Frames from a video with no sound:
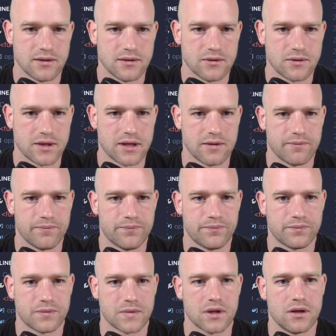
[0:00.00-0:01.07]
okay,
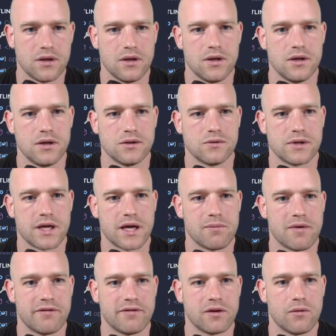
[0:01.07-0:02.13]
so here I'm
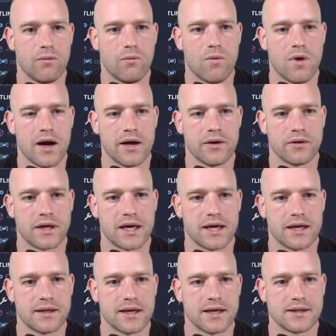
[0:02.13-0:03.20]
having Y
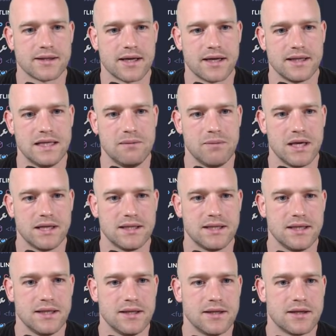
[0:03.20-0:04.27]
again as
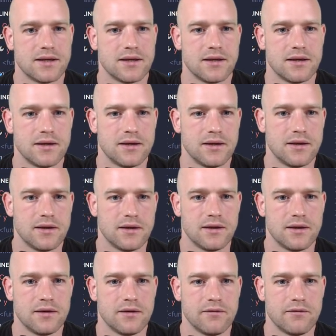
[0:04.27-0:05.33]
animated
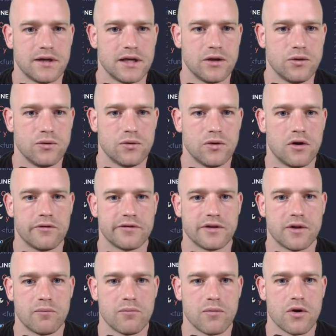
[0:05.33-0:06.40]
value of
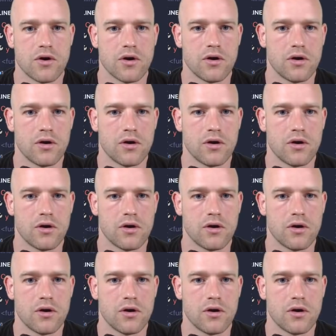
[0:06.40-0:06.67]
number.